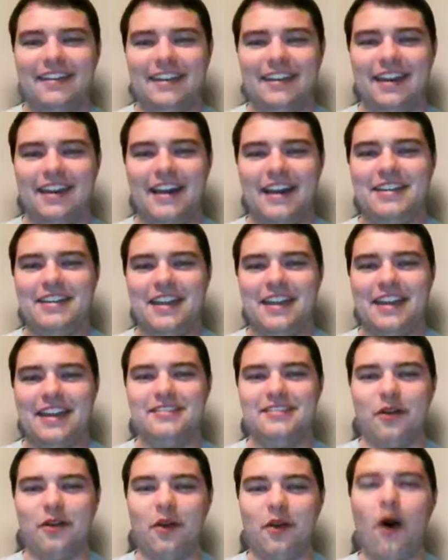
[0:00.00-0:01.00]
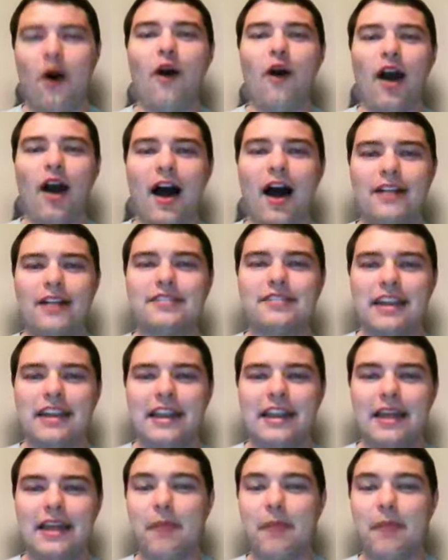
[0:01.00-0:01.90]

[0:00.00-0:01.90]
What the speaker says: Yeah, he's on our hot seat.